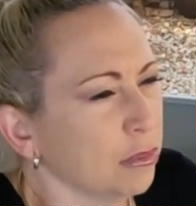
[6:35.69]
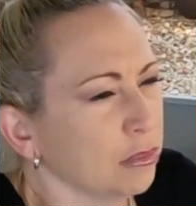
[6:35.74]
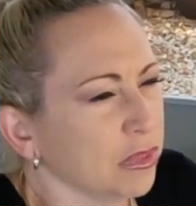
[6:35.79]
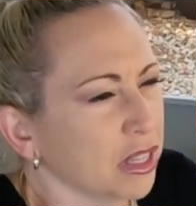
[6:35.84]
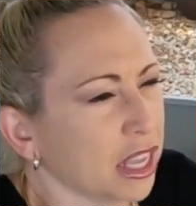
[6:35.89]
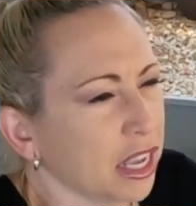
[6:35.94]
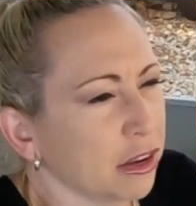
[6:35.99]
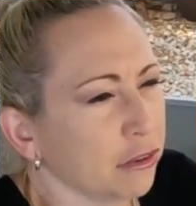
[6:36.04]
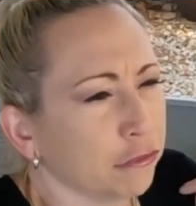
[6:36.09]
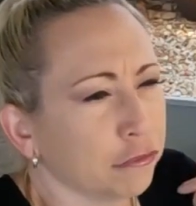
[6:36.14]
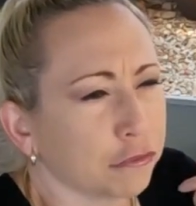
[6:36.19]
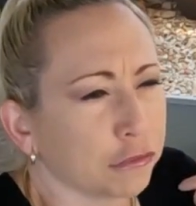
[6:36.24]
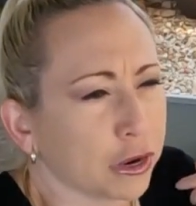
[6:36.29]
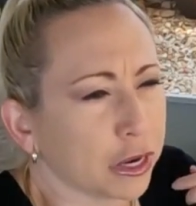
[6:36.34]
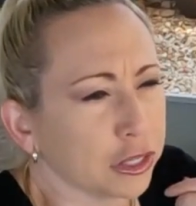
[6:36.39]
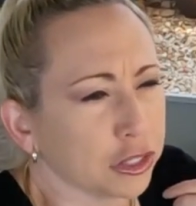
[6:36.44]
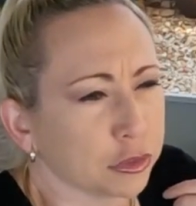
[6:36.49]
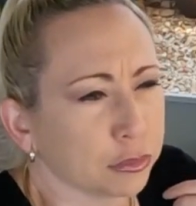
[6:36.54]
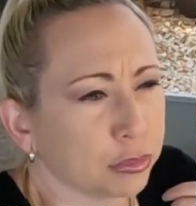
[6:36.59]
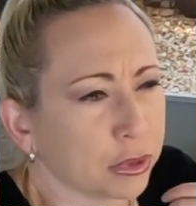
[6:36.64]
like
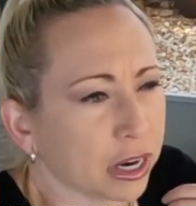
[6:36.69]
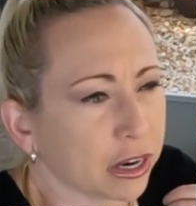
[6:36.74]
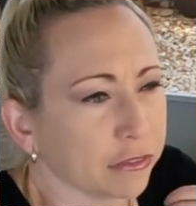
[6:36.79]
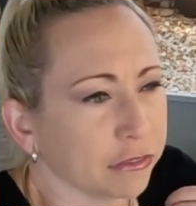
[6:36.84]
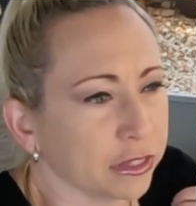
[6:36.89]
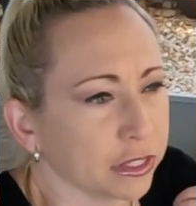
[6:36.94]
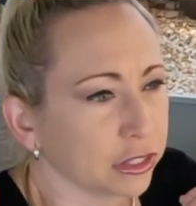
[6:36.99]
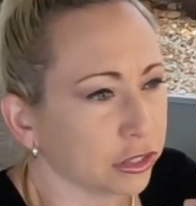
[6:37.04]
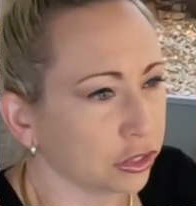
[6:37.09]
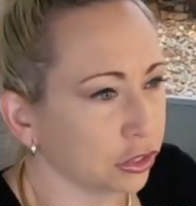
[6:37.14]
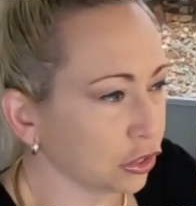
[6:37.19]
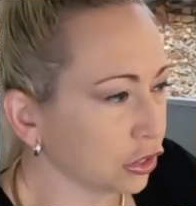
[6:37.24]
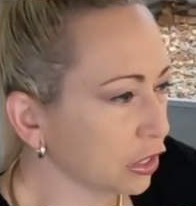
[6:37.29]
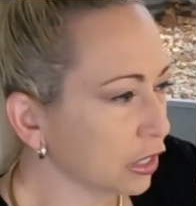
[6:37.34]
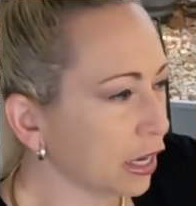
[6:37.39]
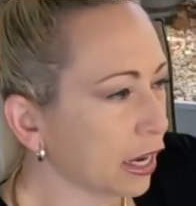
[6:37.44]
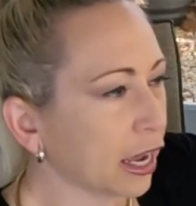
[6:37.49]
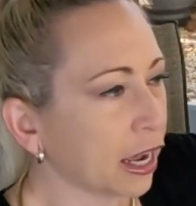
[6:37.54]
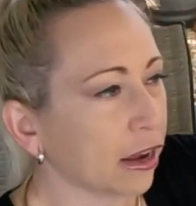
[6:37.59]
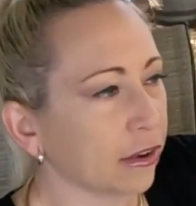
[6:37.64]
French breakfast, you're
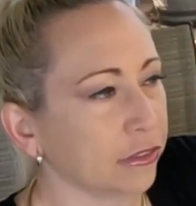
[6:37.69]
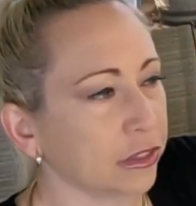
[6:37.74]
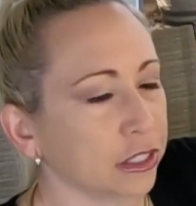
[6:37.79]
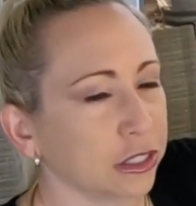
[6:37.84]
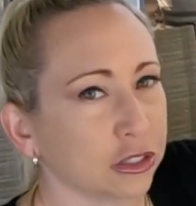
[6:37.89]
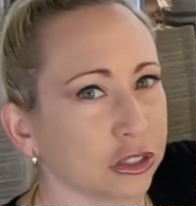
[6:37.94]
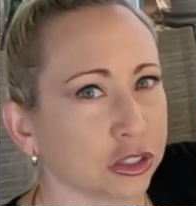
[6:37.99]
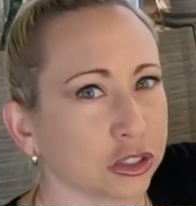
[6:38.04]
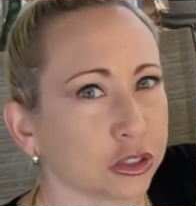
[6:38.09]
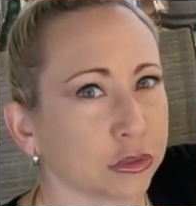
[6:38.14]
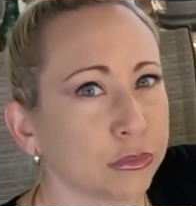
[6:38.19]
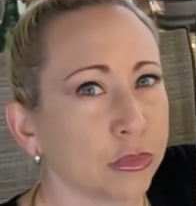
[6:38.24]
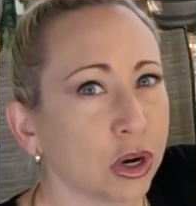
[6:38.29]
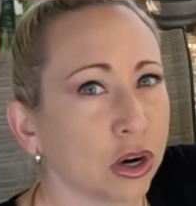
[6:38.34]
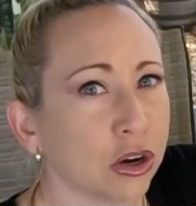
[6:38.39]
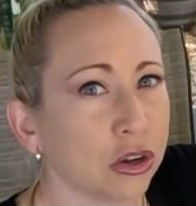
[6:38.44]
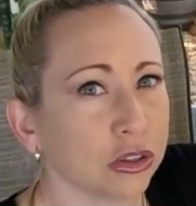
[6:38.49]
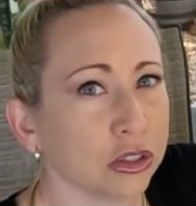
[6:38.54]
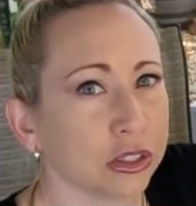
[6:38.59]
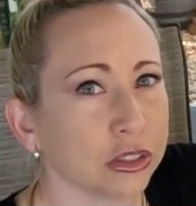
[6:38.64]
gonna have these
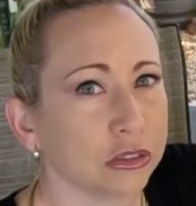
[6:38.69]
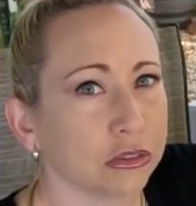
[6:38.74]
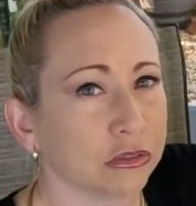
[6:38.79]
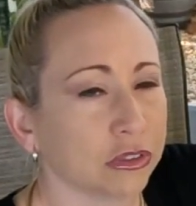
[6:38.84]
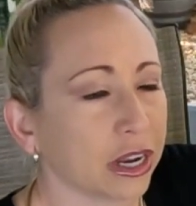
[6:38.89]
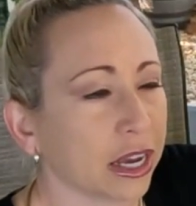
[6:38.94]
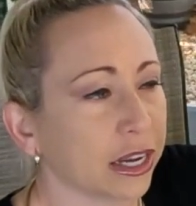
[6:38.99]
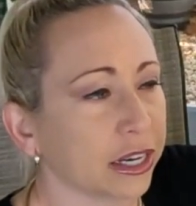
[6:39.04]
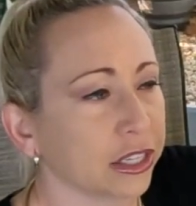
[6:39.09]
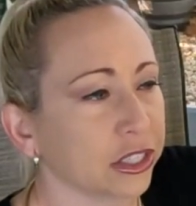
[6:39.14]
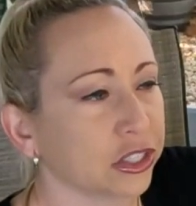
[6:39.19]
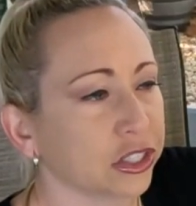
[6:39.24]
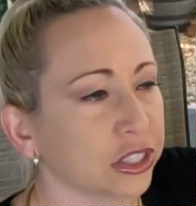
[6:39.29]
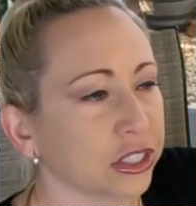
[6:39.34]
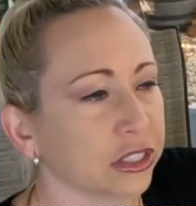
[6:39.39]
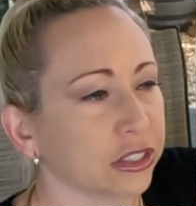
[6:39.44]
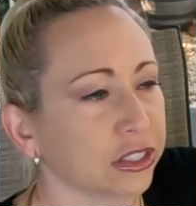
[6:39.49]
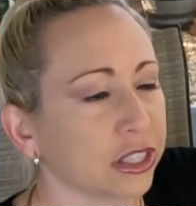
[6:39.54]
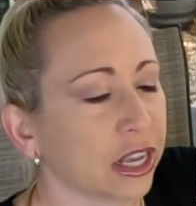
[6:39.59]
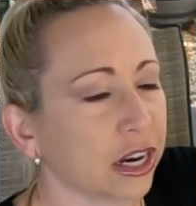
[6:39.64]
small little
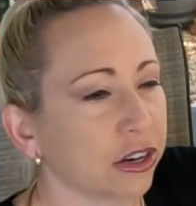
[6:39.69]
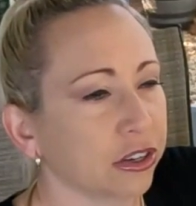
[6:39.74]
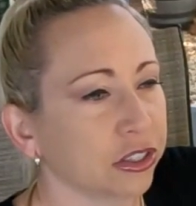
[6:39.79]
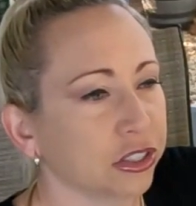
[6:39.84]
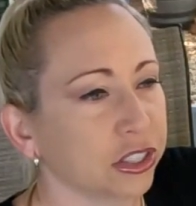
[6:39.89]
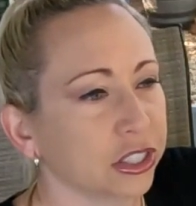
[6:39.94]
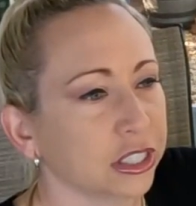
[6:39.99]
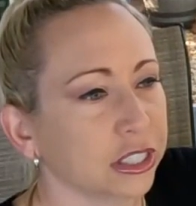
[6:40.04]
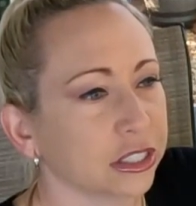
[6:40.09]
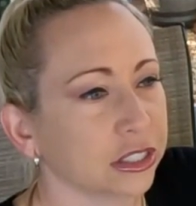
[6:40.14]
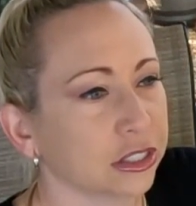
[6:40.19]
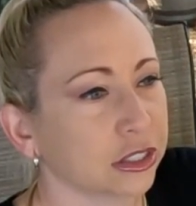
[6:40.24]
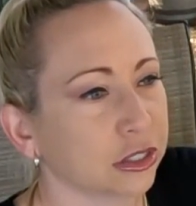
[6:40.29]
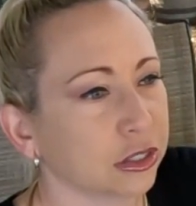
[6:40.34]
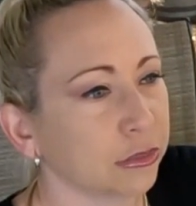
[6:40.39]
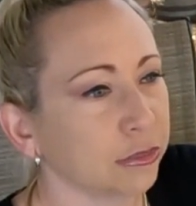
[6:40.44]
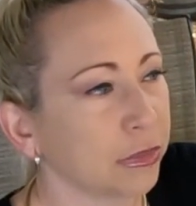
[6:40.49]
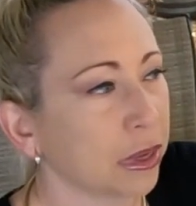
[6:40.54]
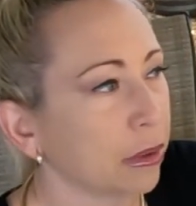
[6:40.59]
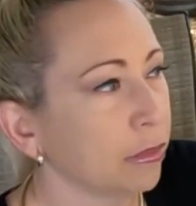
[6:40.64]
radishes that are
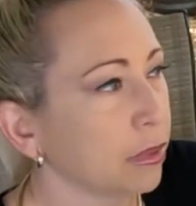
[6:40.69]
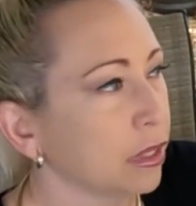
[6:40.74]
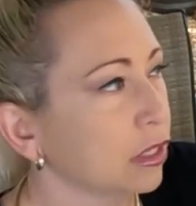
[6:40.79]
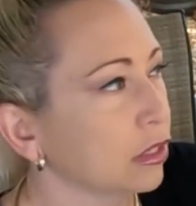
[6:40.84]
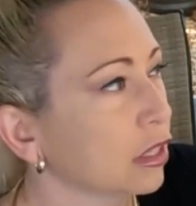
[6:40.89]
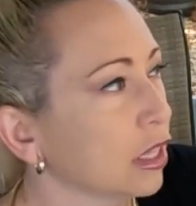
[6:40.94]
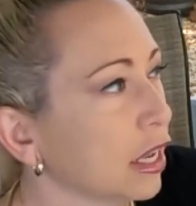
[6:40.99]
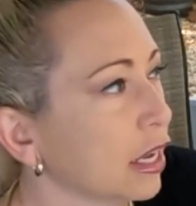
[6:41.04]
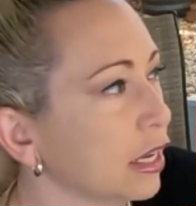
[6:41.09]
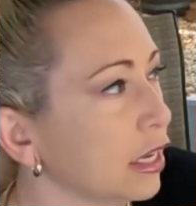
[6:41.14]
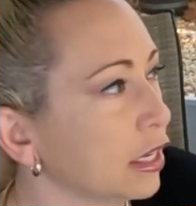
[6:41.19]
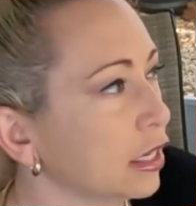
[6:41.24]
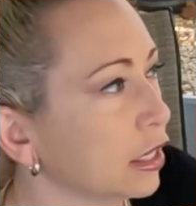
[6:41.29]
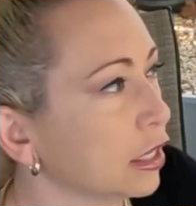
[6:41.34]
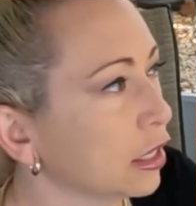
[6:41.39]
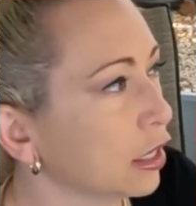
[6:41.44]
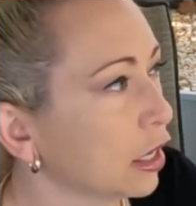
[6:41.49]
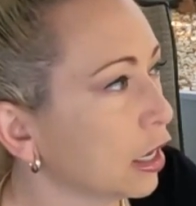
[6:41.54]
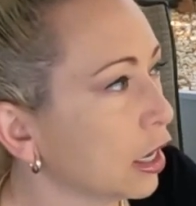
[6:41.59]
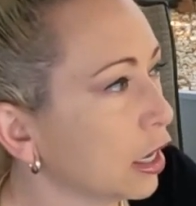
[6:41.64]
just maybe like
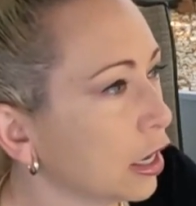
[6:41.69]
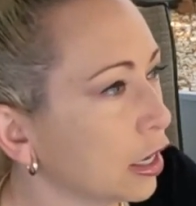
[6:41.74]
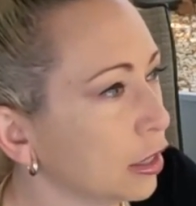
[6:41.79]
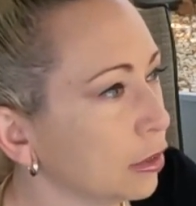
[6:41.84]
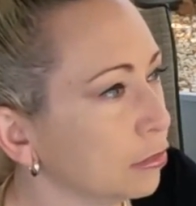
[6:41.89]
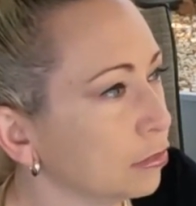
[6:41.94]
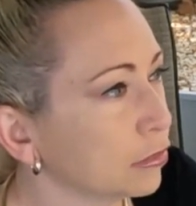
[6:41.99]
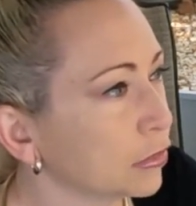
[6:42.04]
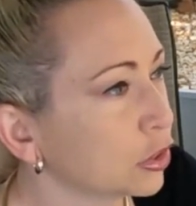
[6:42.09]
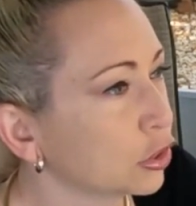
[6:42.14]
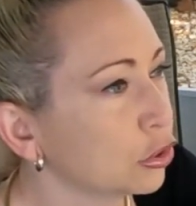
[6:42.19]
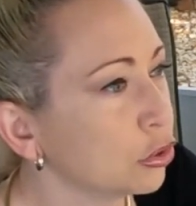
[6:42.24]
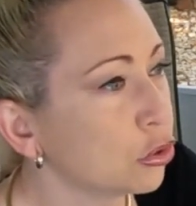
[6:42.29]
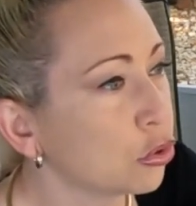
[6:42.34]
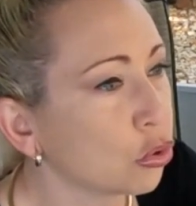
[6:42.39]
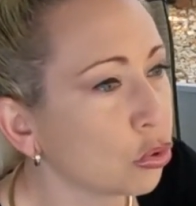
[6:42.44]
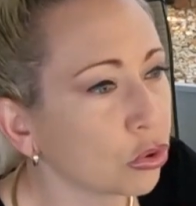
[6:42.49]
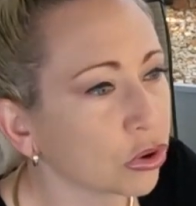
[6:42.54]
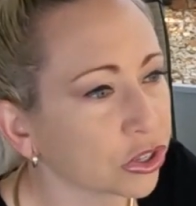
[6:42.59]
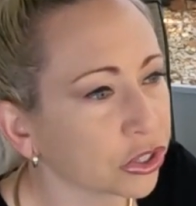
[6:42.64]

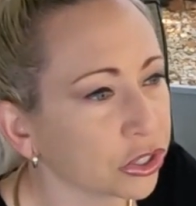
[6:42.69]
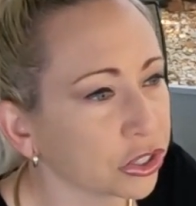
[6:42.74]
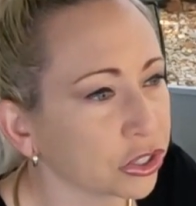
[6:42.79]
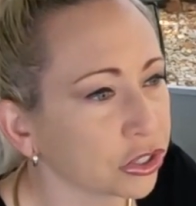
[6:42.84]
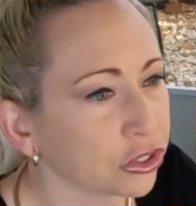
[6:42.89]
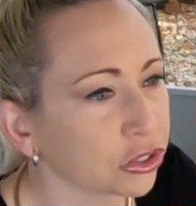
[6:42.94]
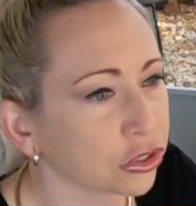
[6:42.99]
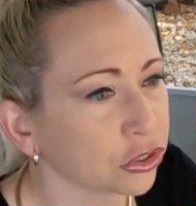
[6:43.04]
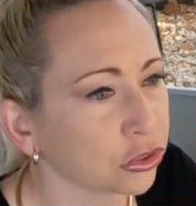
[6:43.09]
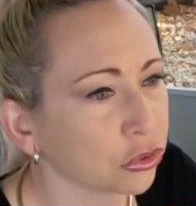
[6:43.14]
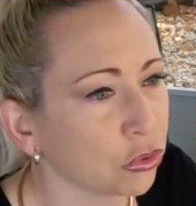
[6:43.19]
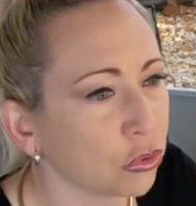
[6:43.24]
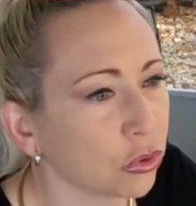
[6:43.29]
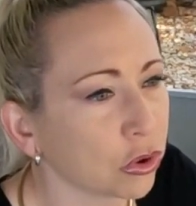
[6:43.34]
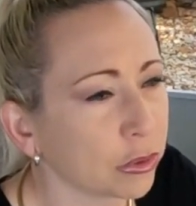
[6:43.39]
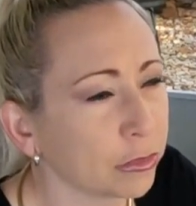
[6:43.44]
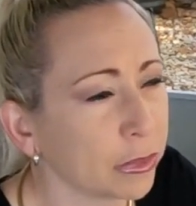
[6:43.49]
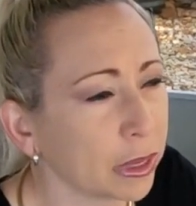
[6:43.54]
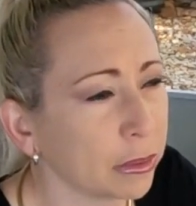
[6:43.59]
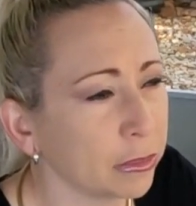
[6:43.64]
2/4,
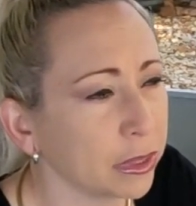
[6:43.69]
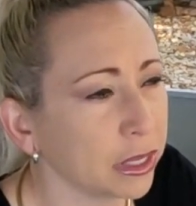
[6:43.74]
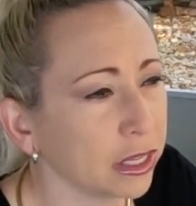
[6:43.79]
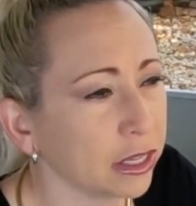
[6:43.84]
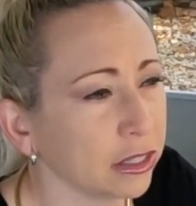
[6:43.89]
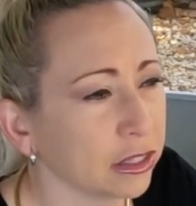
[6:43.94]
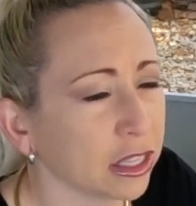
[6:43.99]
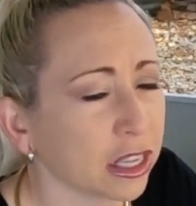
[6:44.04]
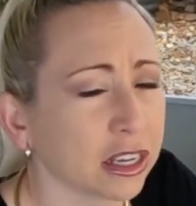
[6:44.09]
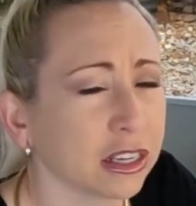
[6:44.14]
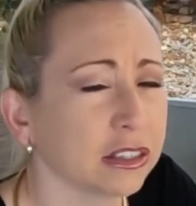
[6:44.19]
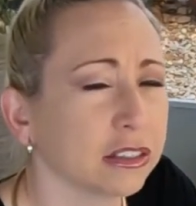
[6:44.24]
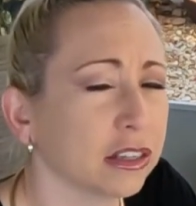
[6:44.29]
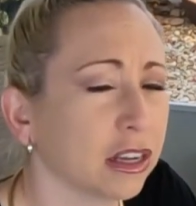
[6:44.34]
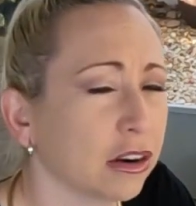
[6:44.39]
or maybe like,